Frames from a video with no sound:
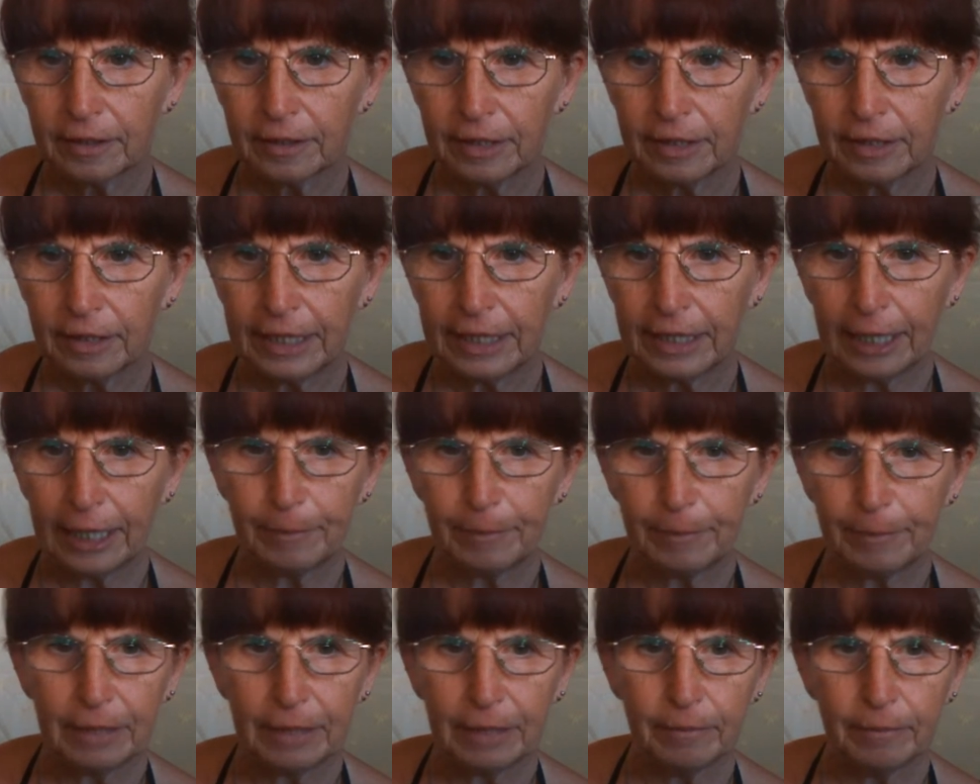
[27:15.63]
Yeah,
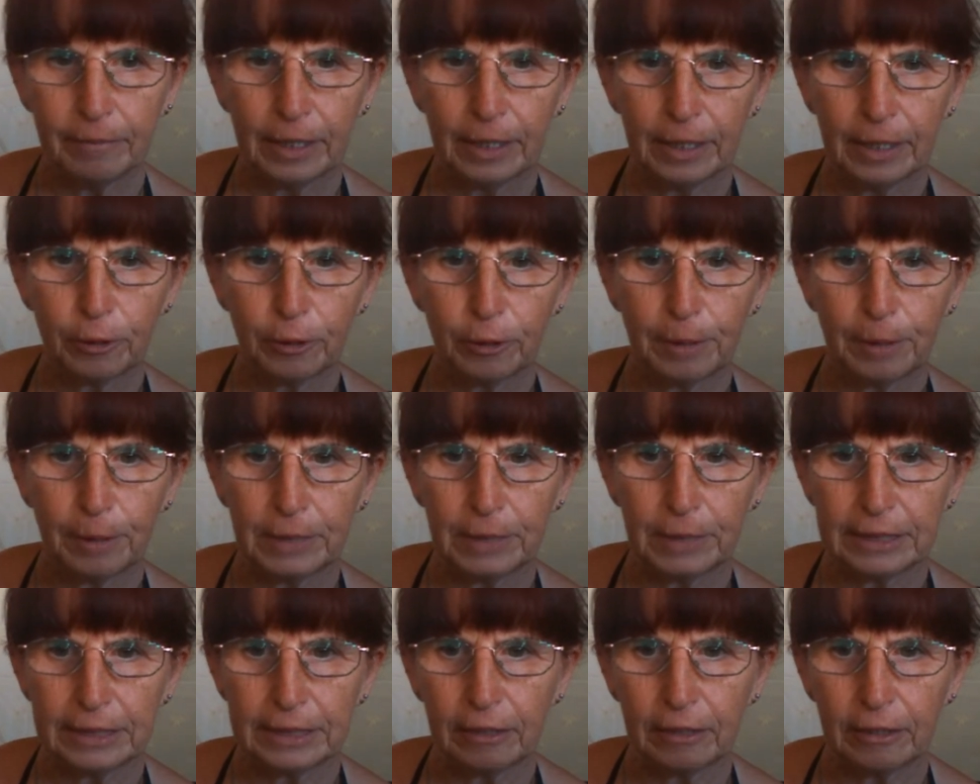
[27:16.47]
my
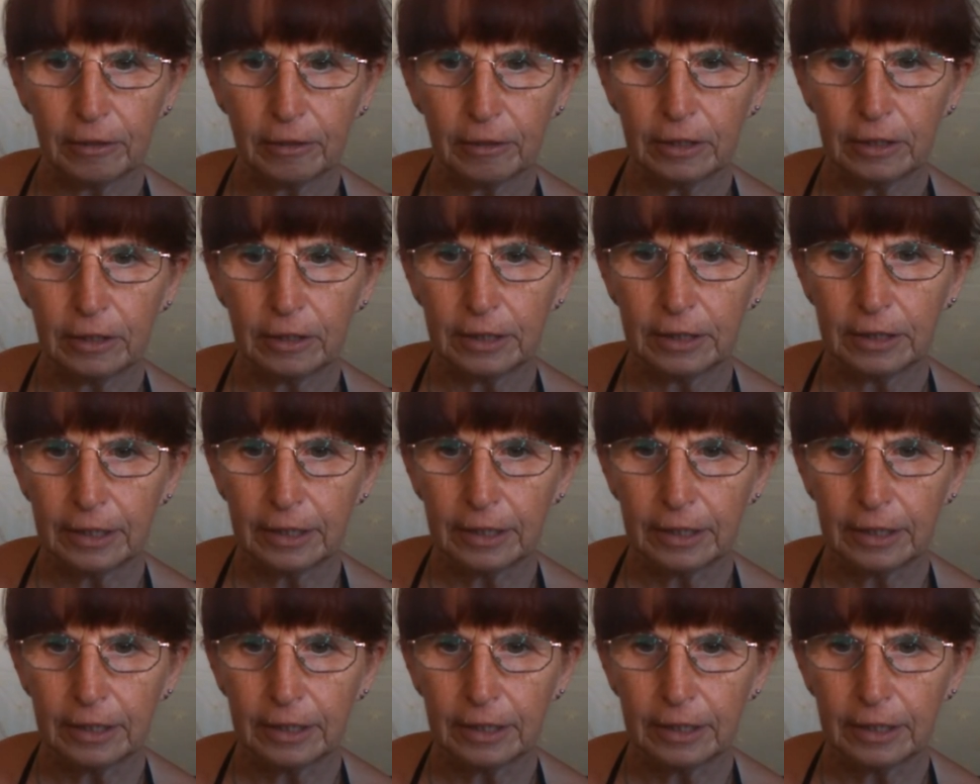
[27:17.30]
equipment's no good.